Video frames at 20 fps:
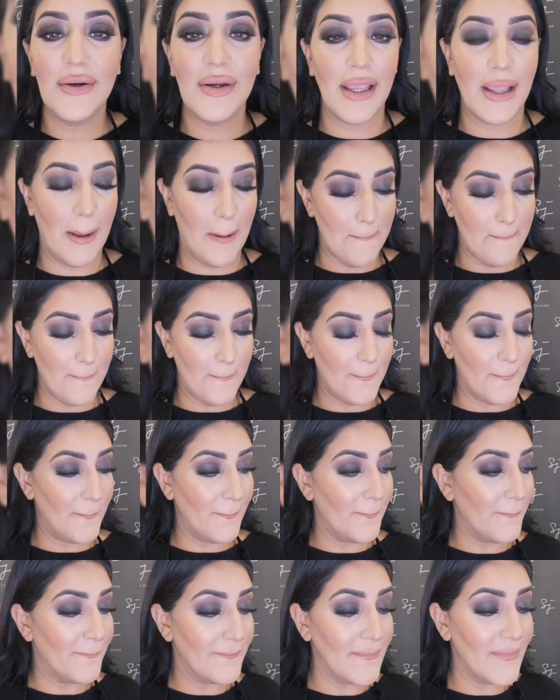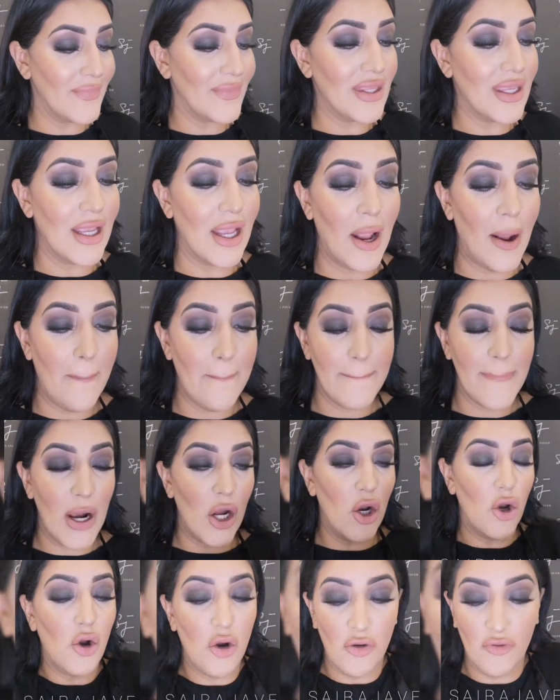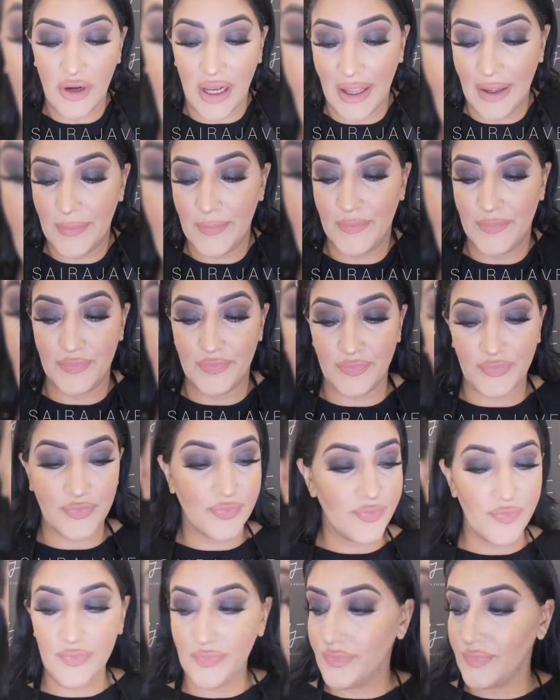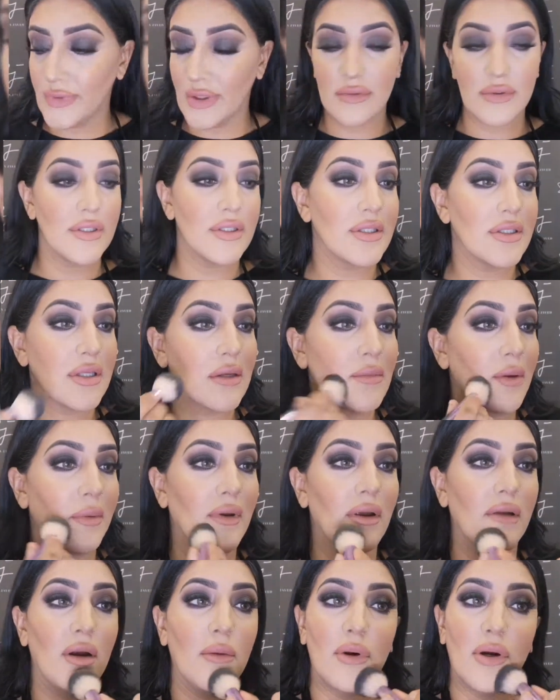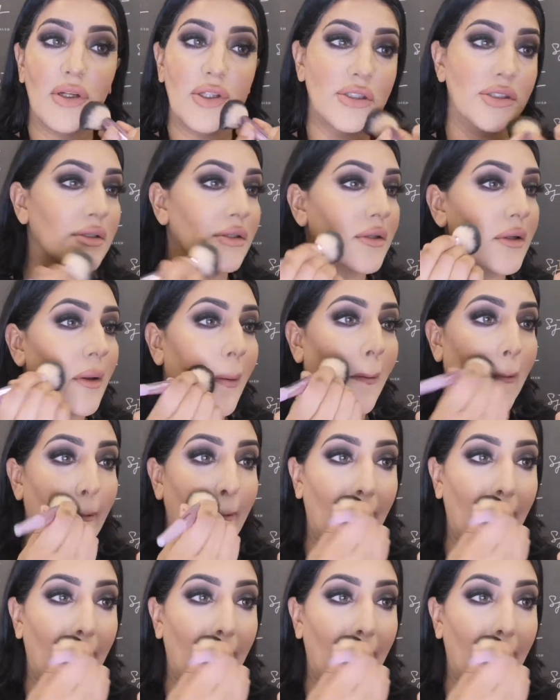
Okay, lovely. Just take my powder brush and